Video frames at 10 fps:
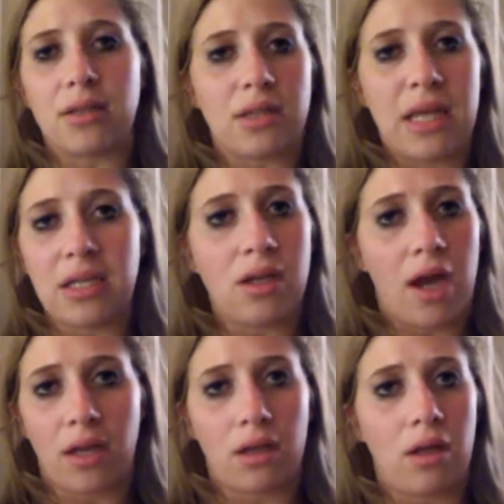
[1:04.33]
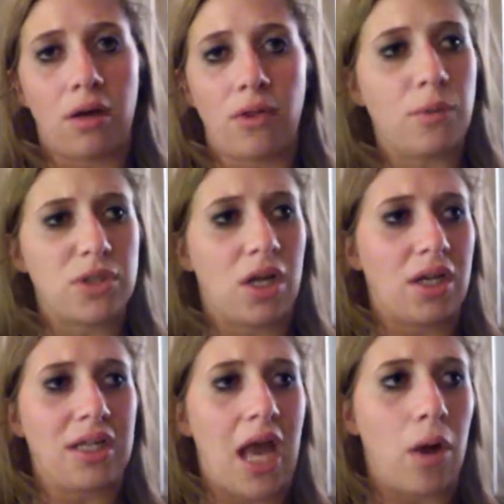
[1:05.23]
they did not get along. There was a
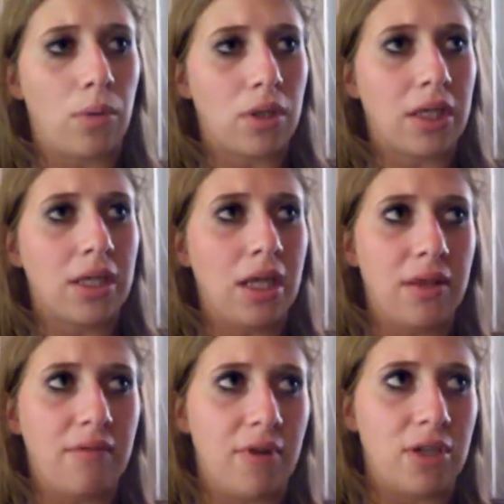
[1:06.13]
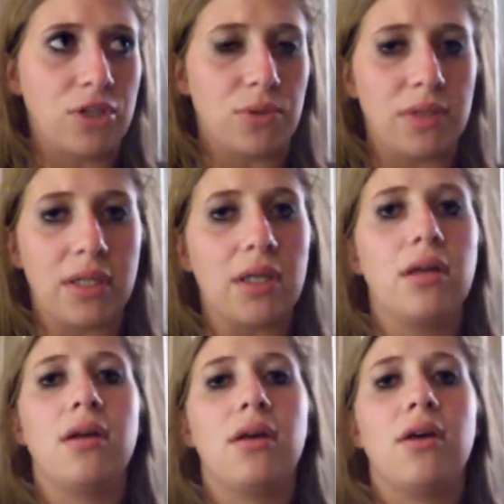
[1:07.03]
lot of yowling, and then eventually
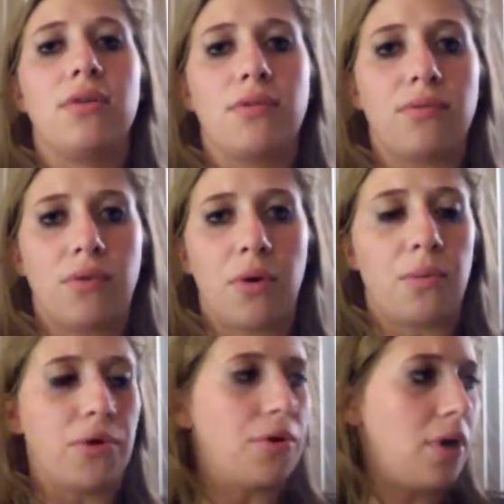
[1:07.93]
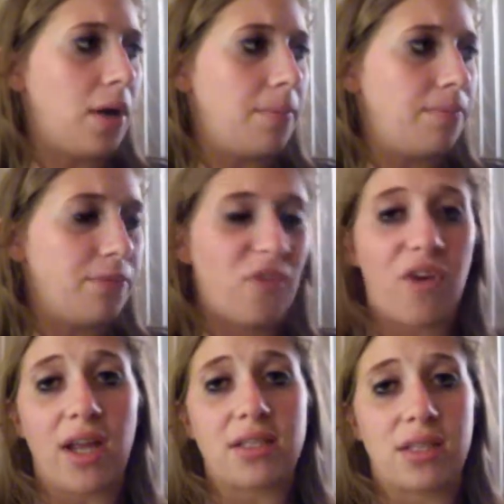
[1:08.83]
there were
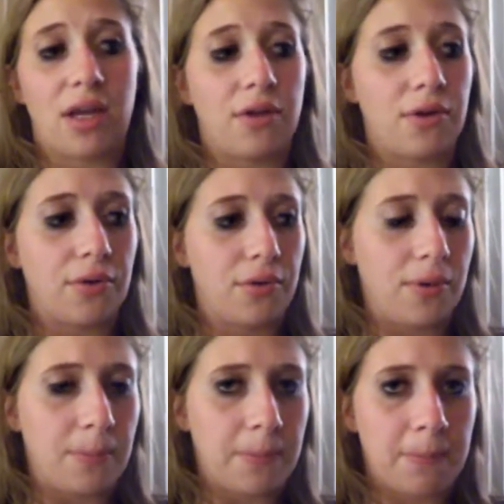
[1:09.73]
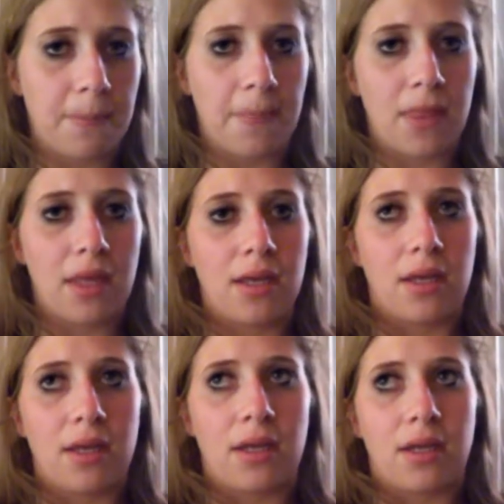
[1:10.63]
fights that I heard.
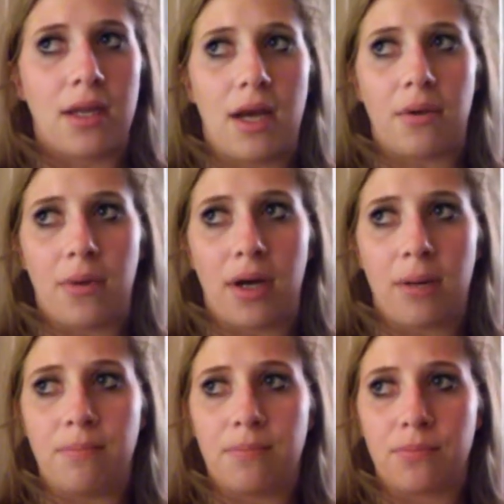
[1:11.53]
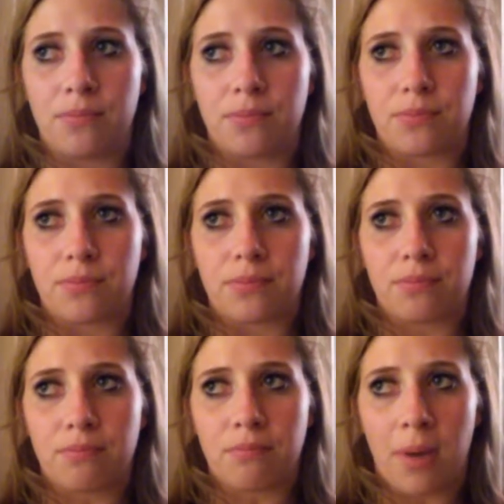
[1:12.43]
Now,
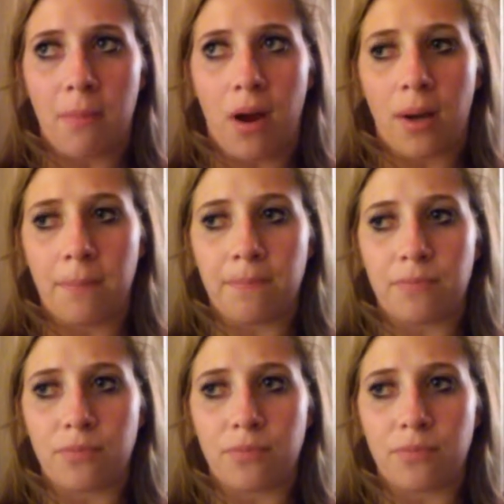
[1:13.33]
my mom